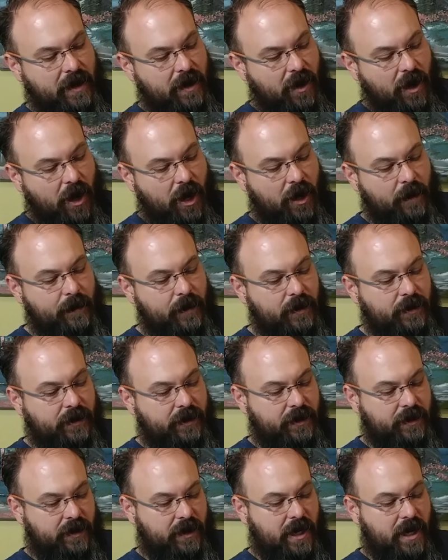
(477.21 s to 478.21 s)

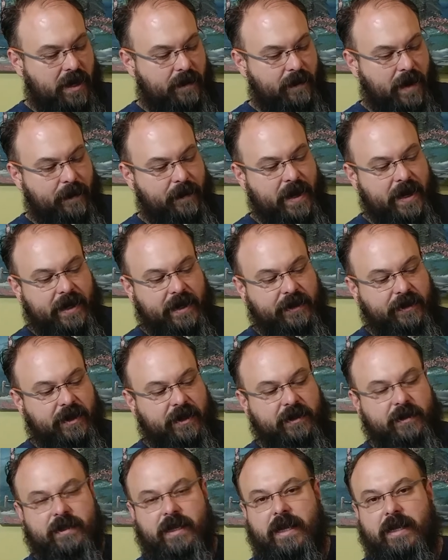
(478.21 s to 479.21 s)
almost my pinky's
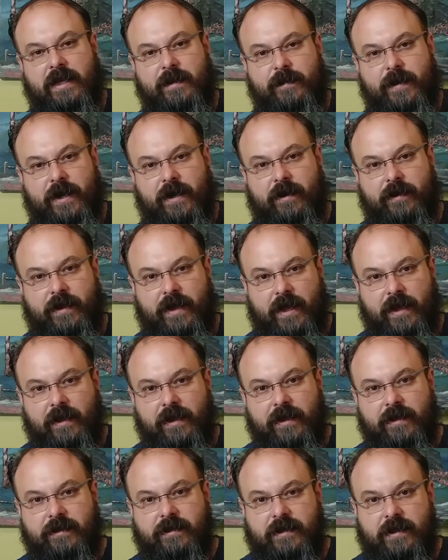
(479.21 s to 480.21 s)
just slightly bigger
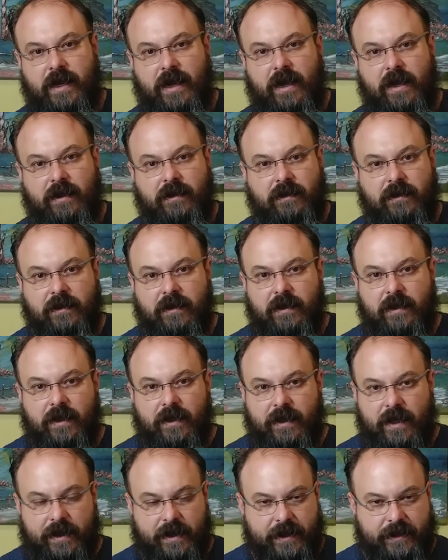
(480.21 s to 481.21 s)
than this
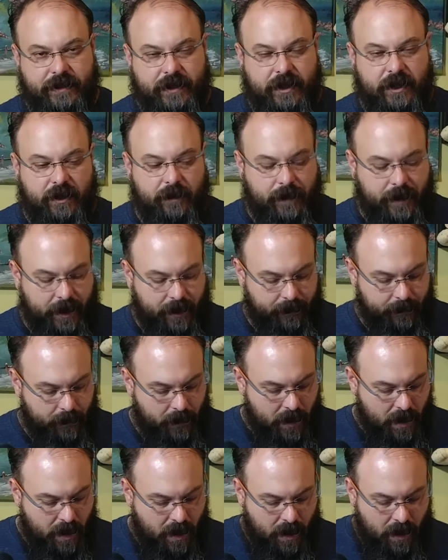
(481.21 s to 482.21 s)
cube here.
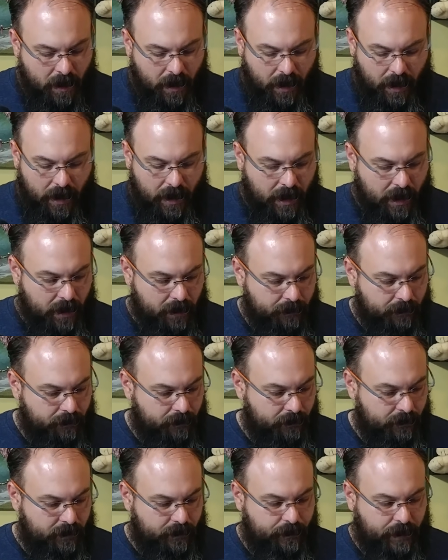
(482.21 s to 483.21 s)

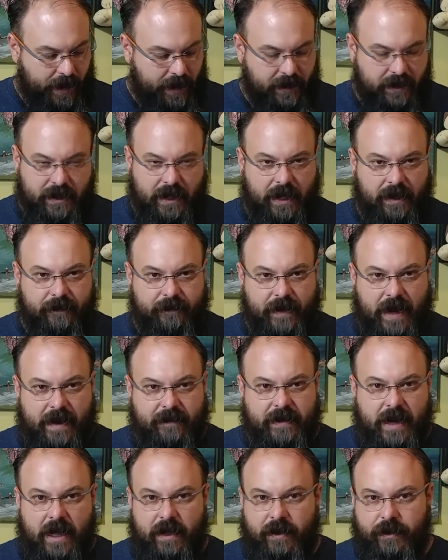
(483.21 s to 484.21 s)
But it's a
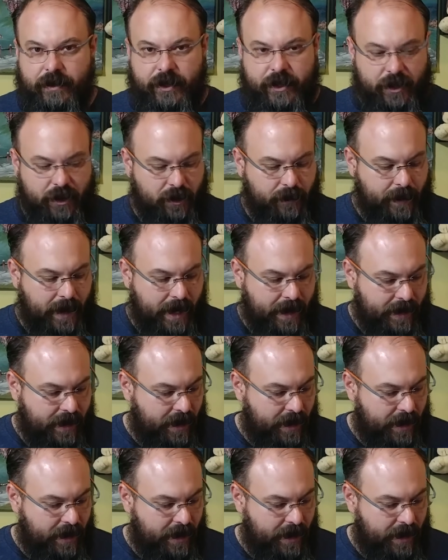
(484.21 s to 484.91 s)
$5 cube, and